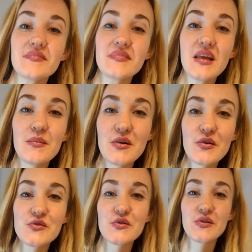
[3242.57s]
But
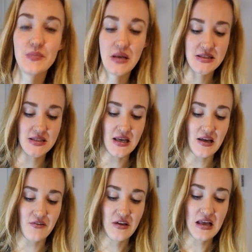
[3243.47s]
also the plates I have,
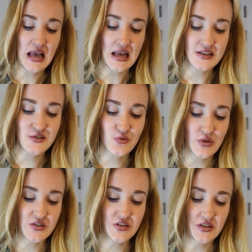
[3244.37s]
I
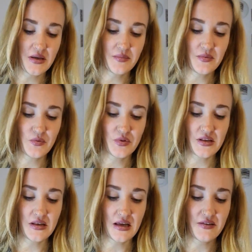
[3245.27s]
scratch them with a
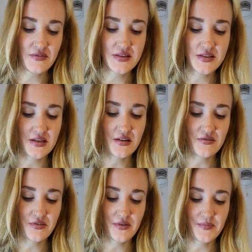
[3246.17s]
knife and stuff.
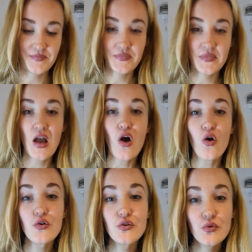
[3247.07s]
Oh,
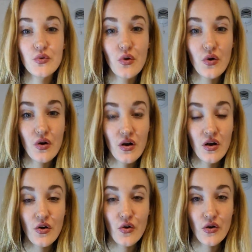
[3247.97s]
you
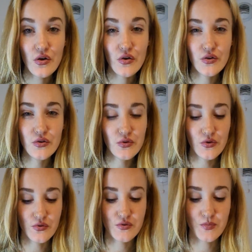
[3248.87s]

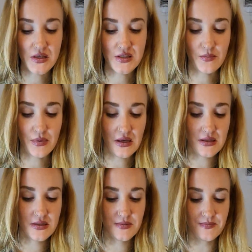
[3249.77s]
use plastic
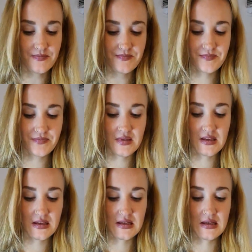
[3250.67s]
plates.
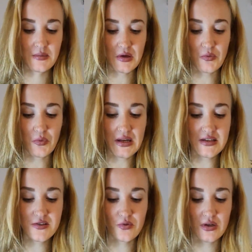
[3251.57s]
But when I
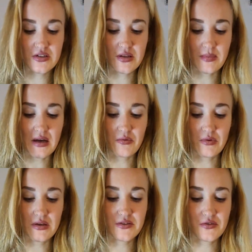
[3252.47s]
scratch them, I
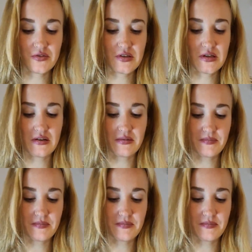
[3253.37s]
really don't care.